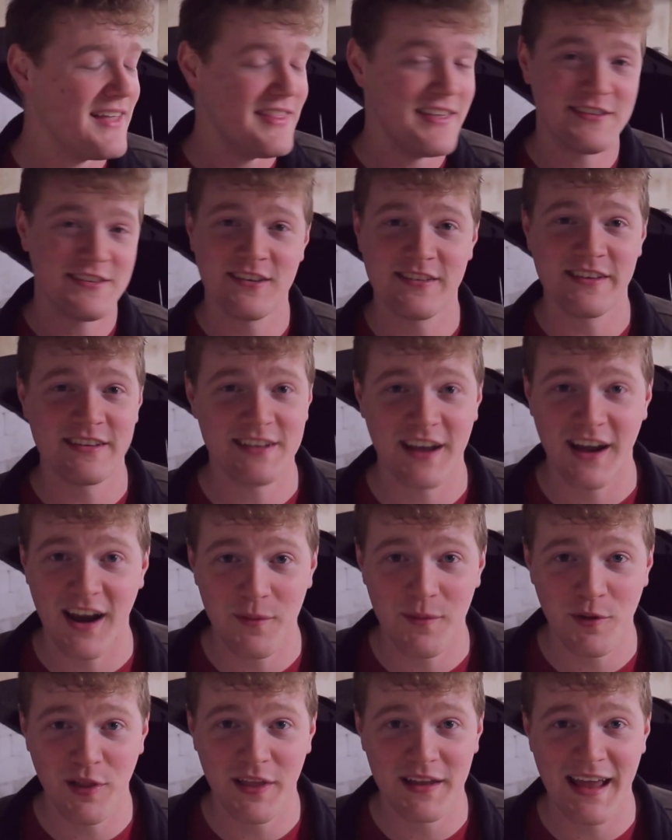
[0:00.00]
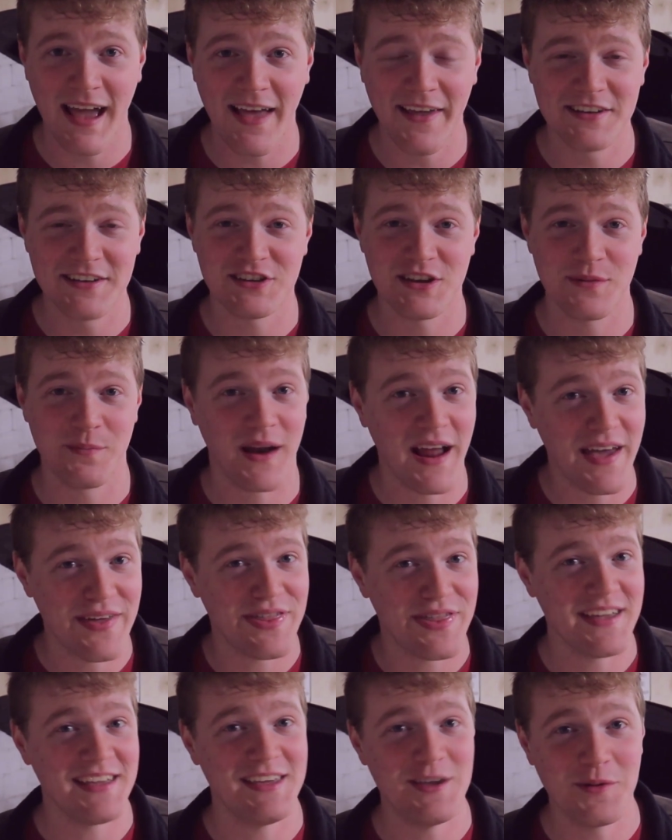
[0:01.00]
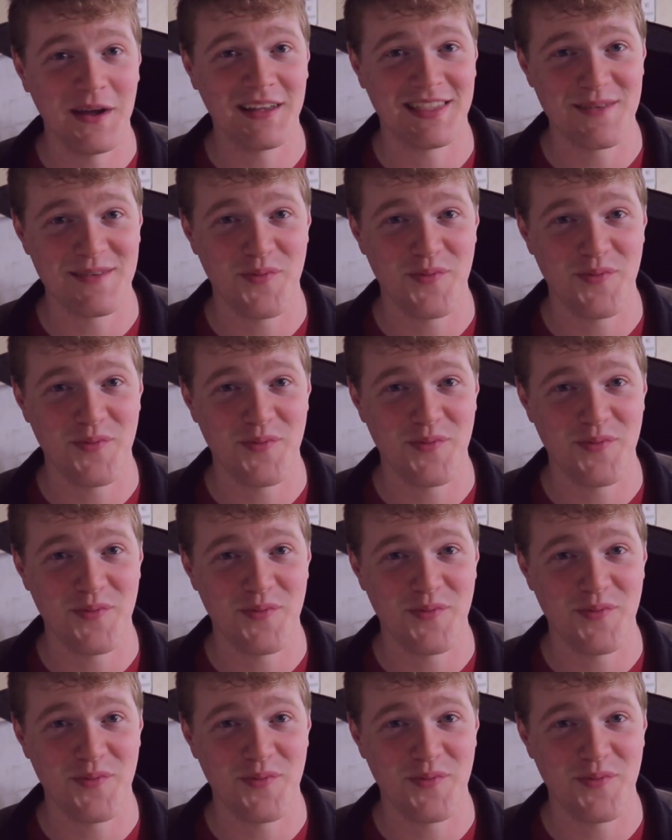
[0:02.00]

This is a terrible analogy, but I think you get the